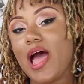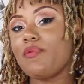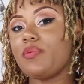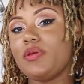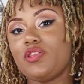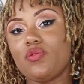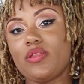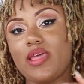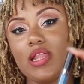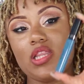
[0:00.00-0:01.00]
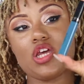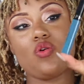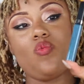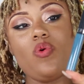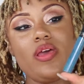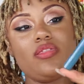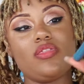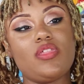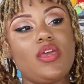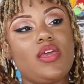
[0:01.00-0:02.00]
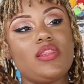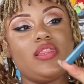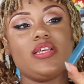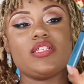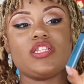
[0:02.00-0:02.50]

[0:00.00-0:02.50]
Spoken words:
I will be doing that look with this